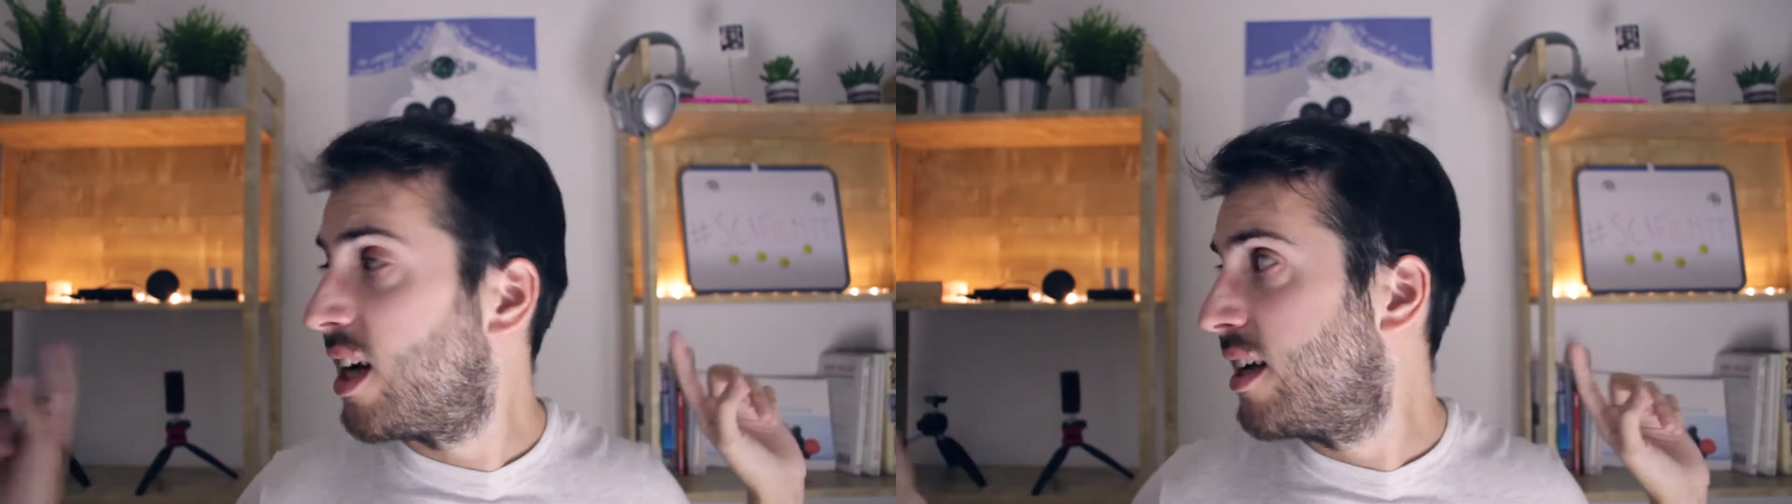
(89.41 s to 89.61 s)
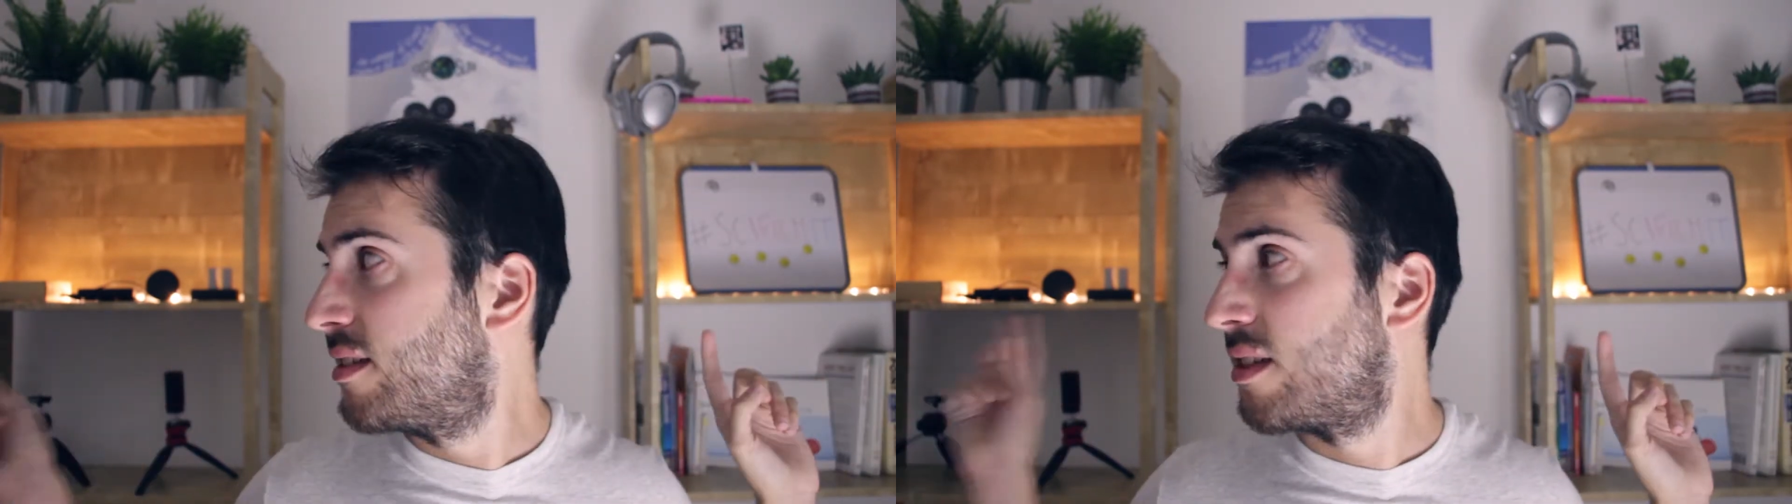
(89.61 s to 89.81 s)

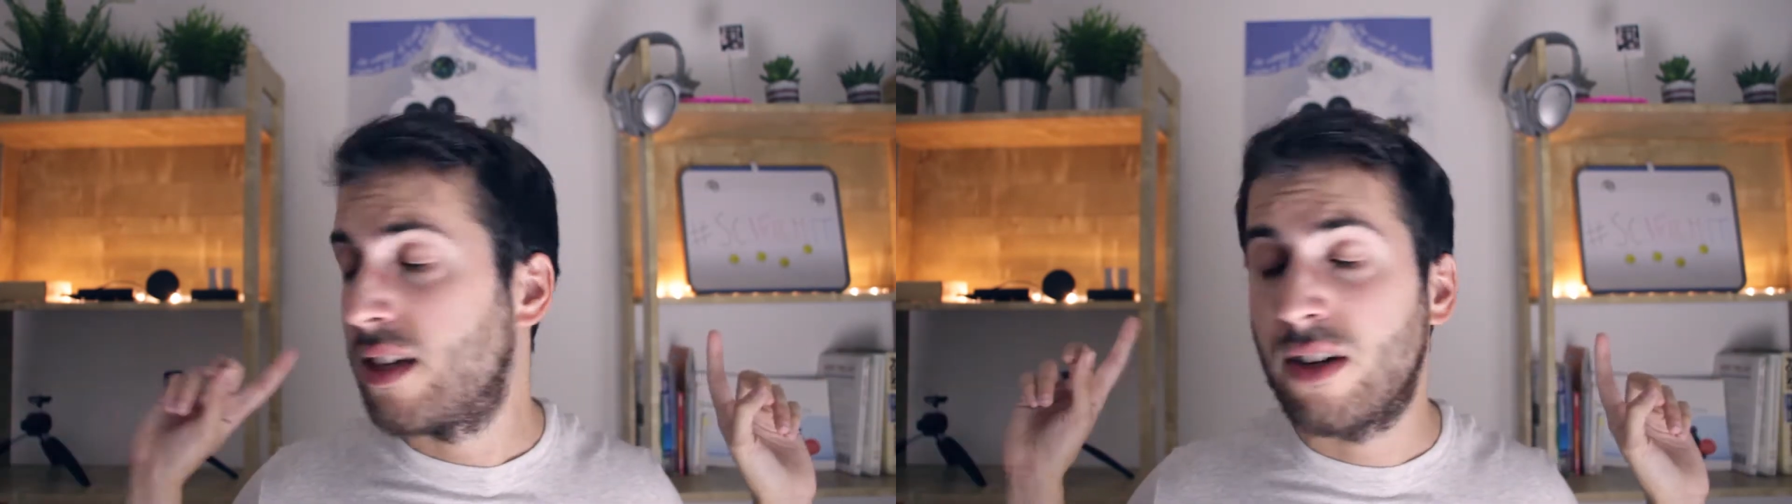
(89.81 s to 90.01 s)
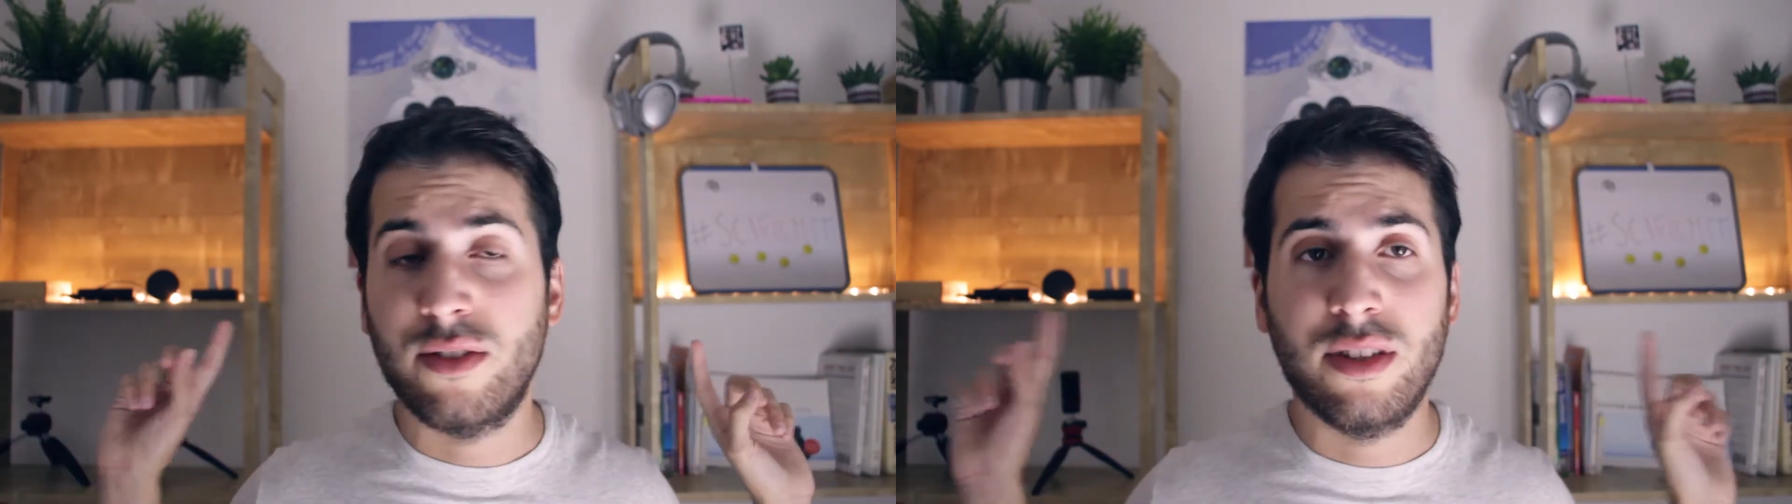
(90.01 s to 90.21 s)
lights
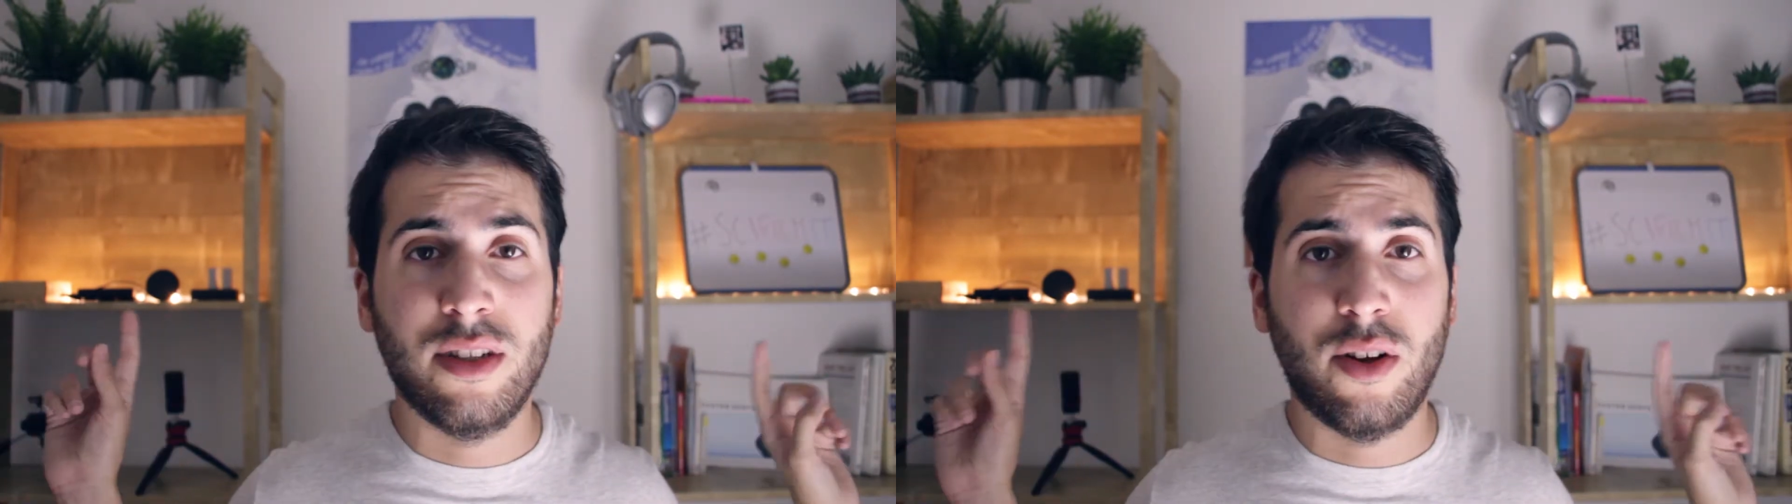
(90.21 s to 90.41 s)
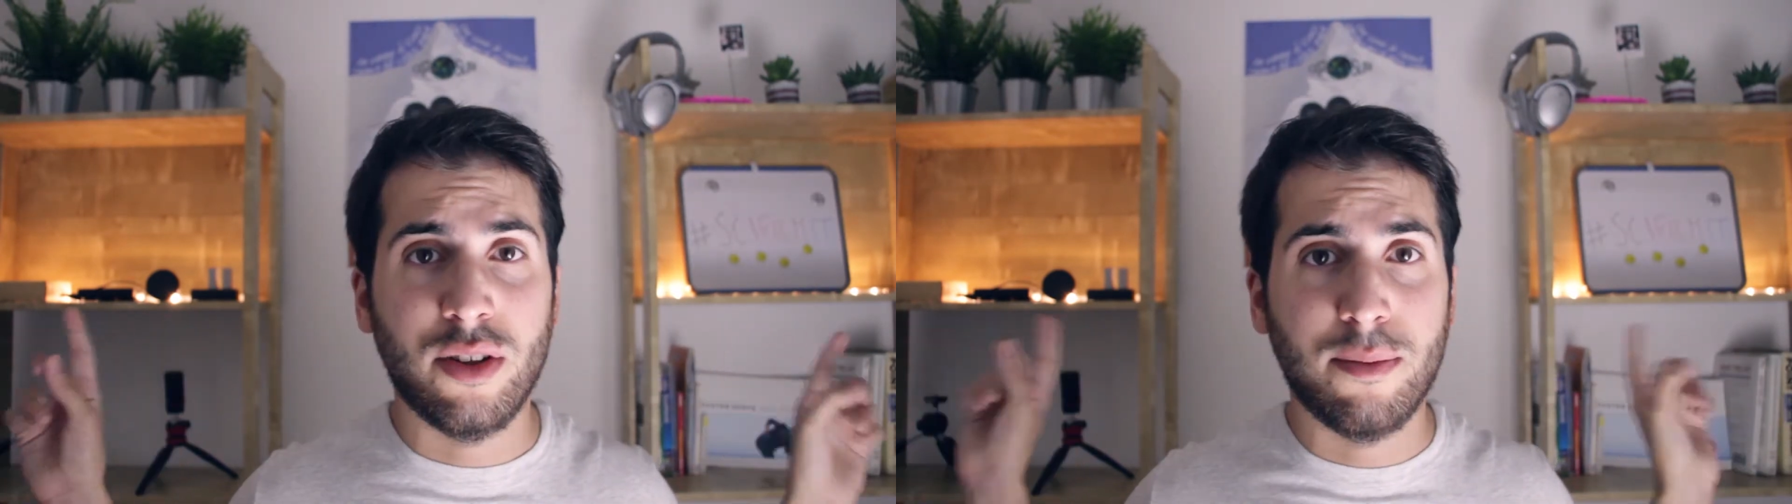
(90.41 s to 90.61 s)

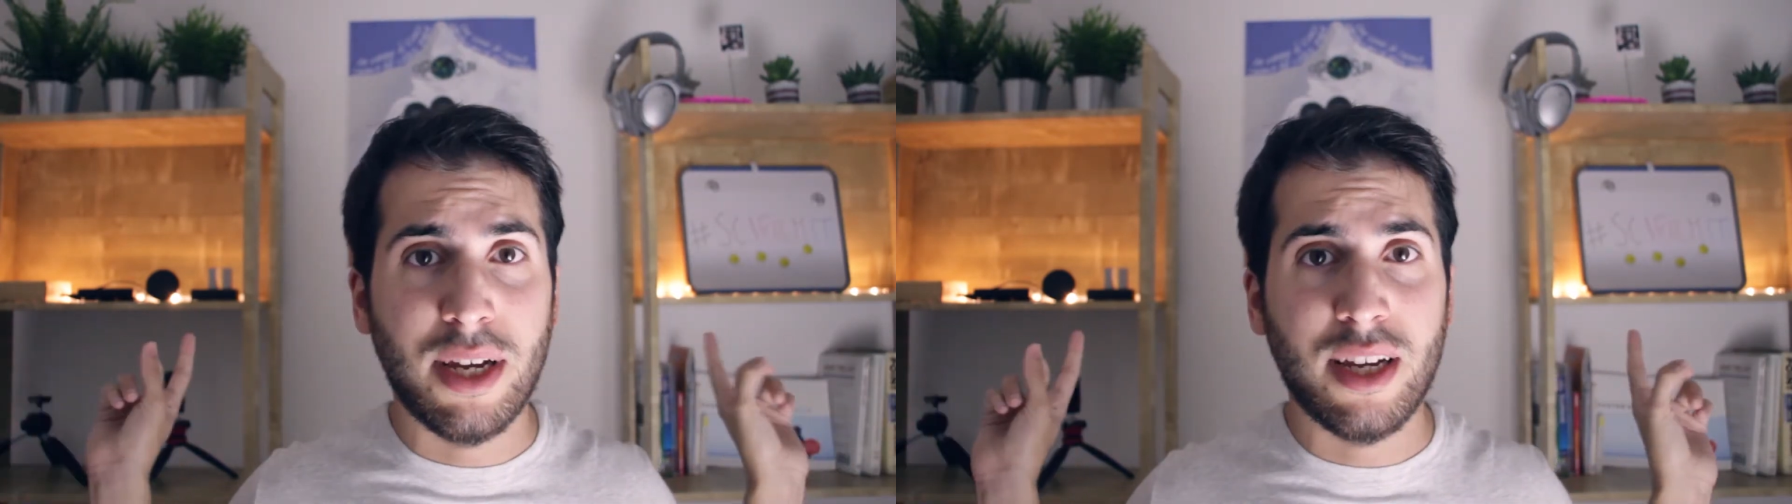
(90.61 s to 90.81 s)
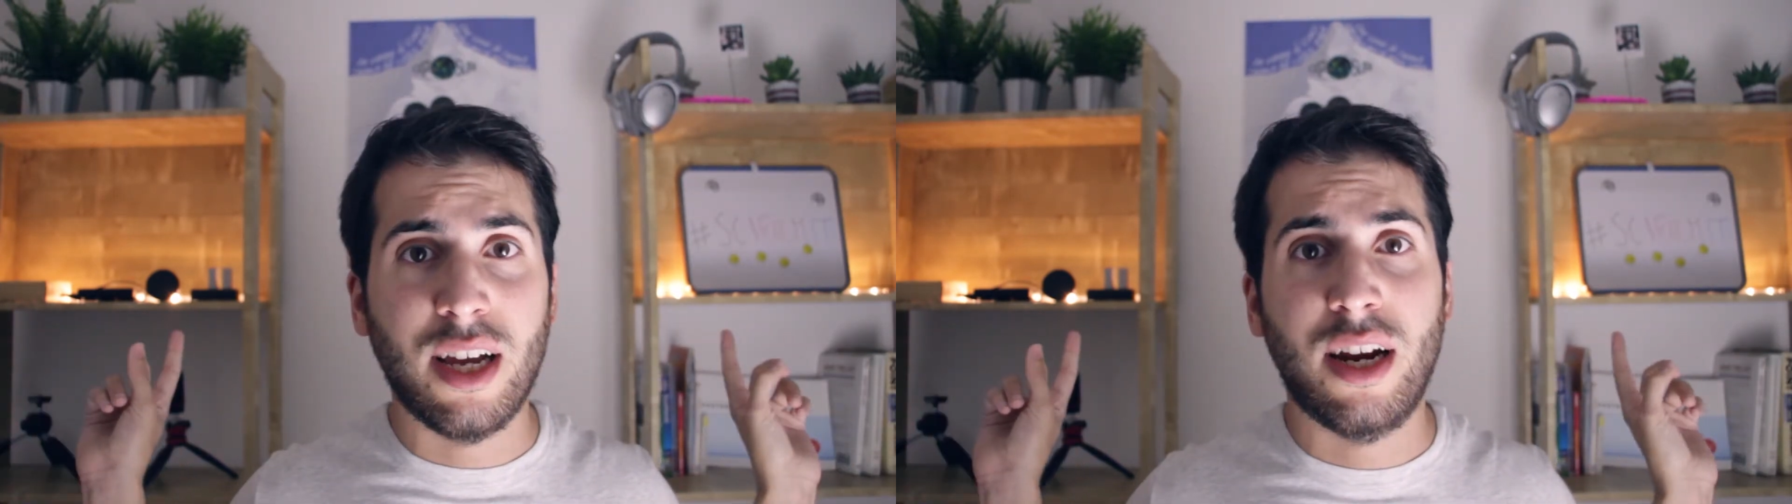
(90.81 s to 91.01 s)
on the
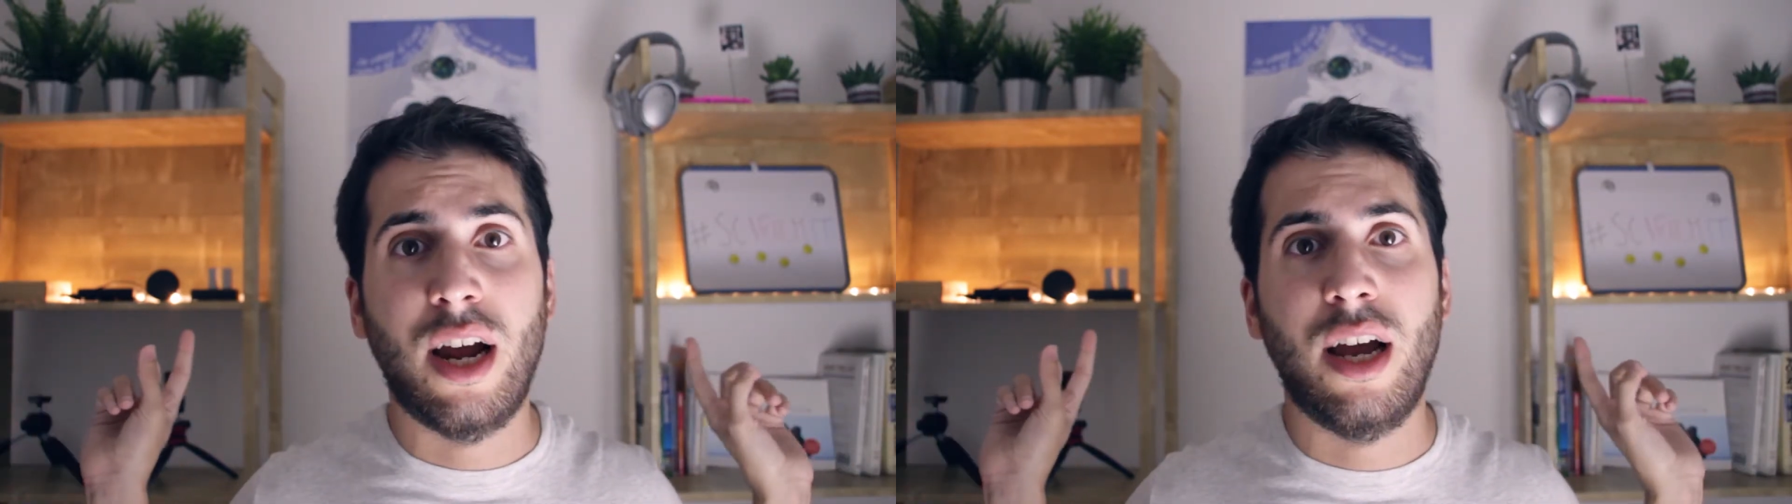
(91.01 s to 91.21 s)
back,